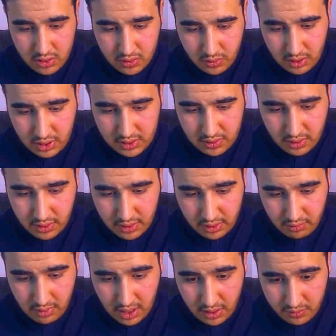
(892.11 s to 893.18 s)
So these are
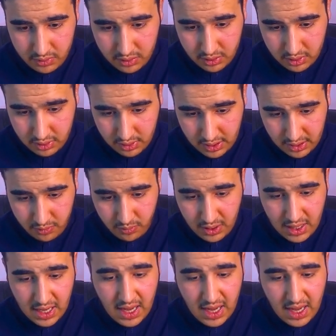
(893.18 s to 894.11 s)
the routes that we